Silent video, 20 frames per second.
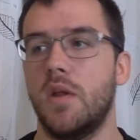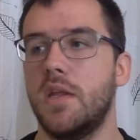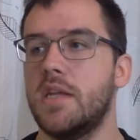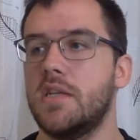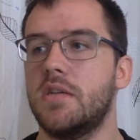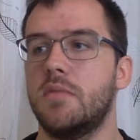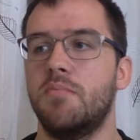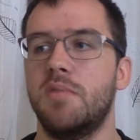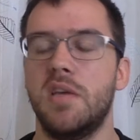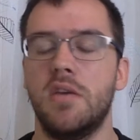
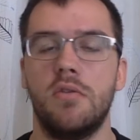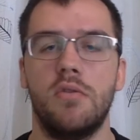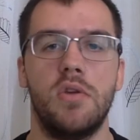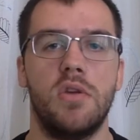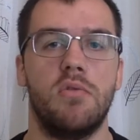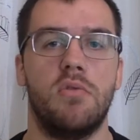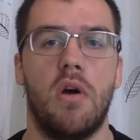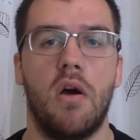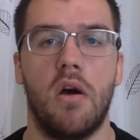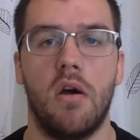willing to be who
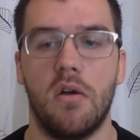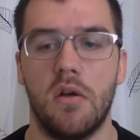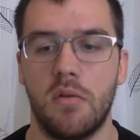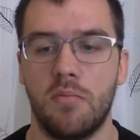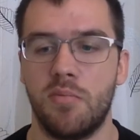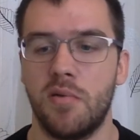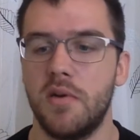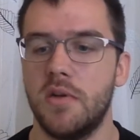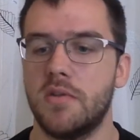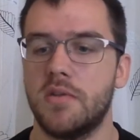you are
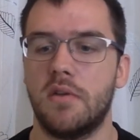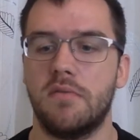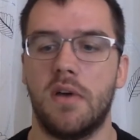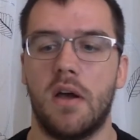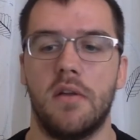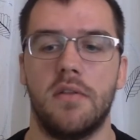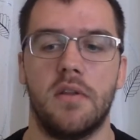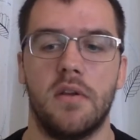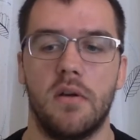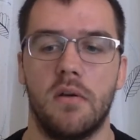and put yourself
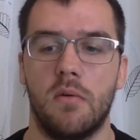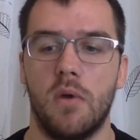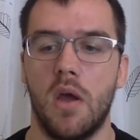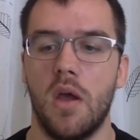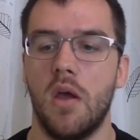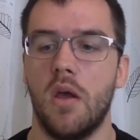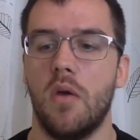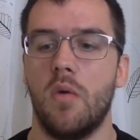out there.